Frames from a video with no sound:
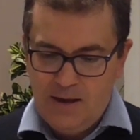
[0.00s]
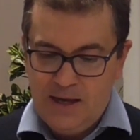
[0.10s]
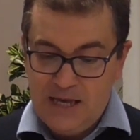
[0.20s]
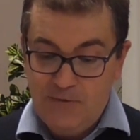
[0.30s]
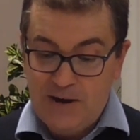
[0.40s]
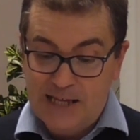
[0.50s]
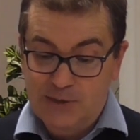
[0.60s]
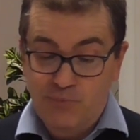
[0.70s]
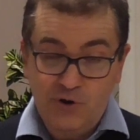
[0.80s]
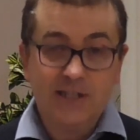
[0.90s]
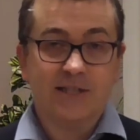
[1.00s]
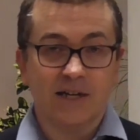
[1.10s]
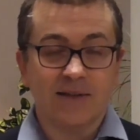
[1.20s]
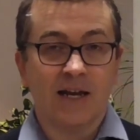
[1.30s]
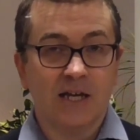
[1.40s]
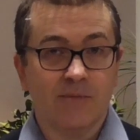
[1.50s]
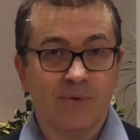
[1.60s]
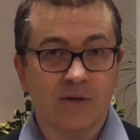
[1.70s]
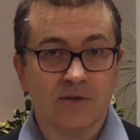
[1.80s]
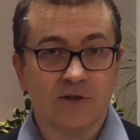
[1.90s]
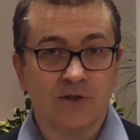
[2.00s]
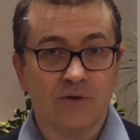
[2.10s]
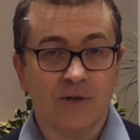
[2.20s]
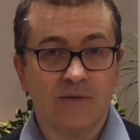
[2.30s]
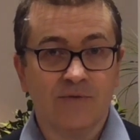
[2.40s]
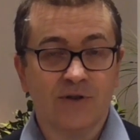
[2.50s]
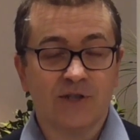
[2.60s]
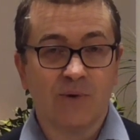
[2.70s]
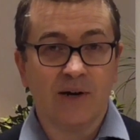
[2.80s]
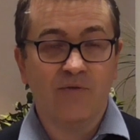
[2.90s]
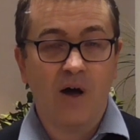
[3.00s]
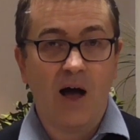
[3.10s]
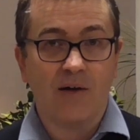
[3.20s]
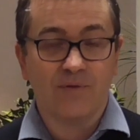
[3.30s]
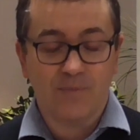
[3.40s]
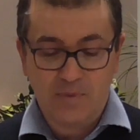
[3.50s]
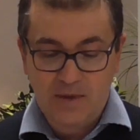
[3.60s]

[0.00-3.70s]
He even has a precedent that he appeals to in verse 25.